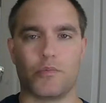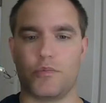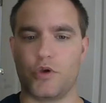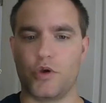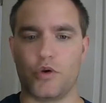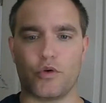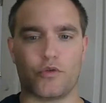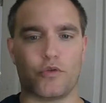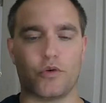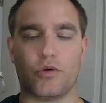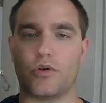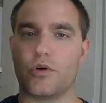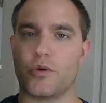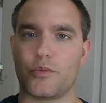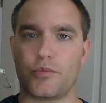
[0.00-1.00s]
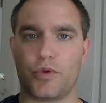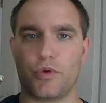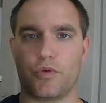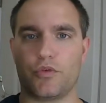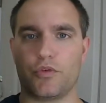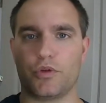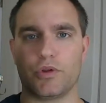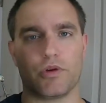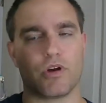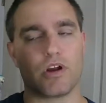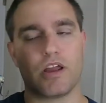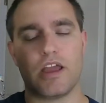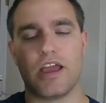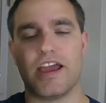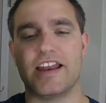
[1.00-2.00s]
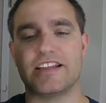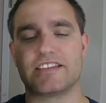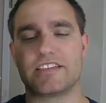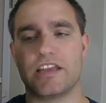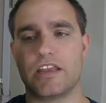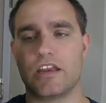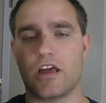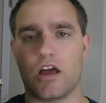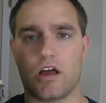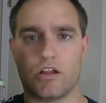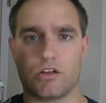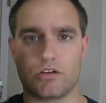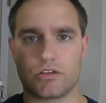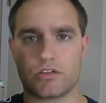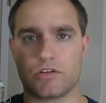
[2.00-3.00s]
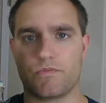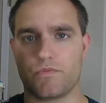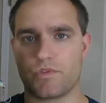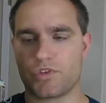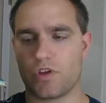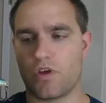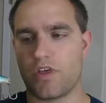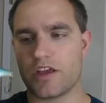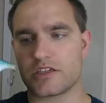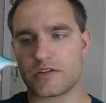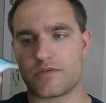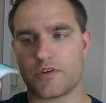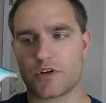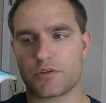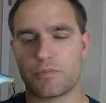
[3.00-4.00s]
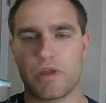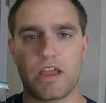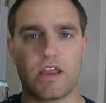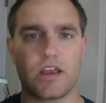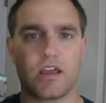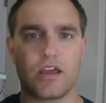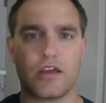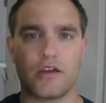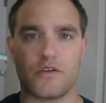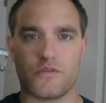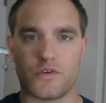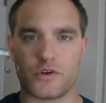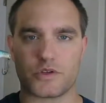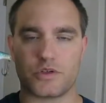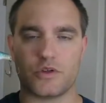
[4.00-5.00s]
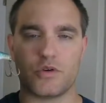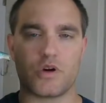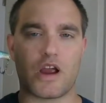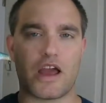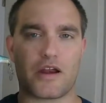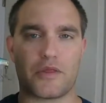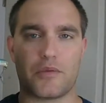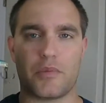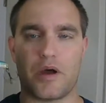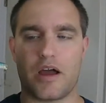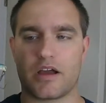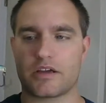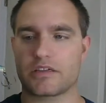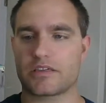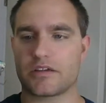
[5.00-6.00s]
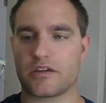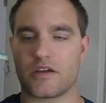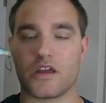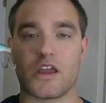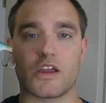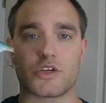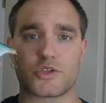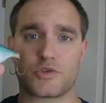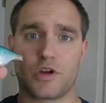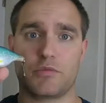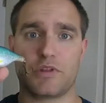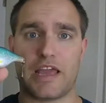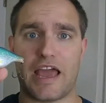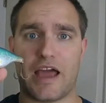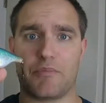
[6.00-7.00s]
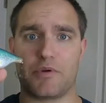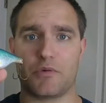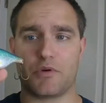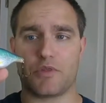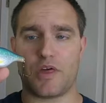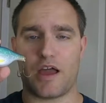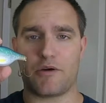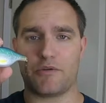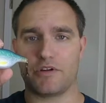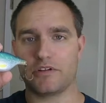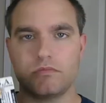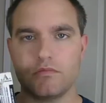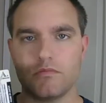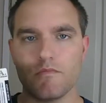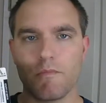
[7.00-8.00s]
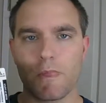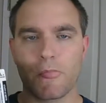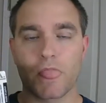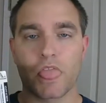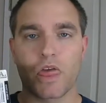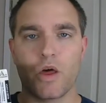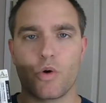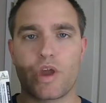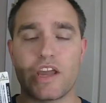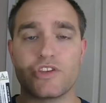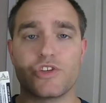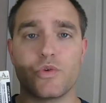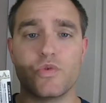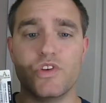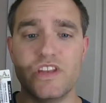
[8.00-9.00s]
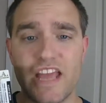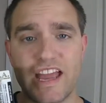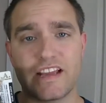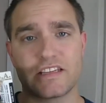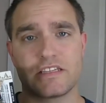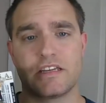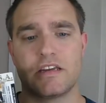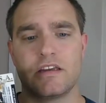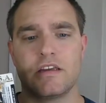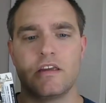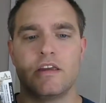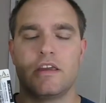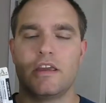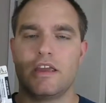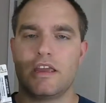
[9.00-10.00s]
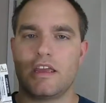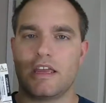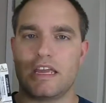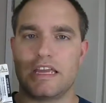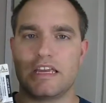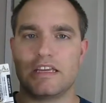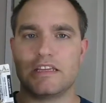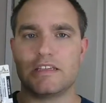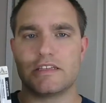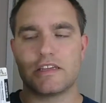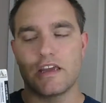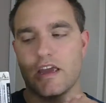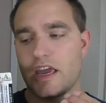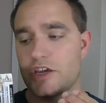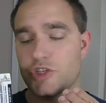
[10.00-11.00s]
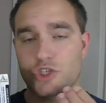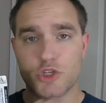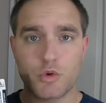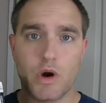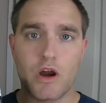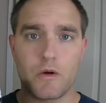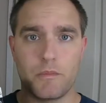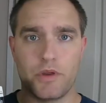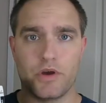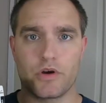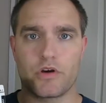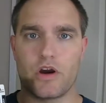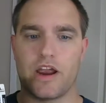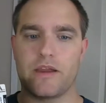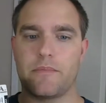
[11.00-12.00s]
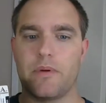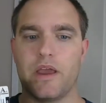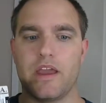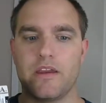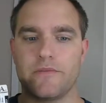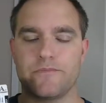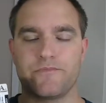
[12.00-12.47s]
Beautiful, beautiful lure, and it's $10. So that's the first bait, first lure out of the box. Extremely happy with that one. Okay, so next is a square bill crankbait.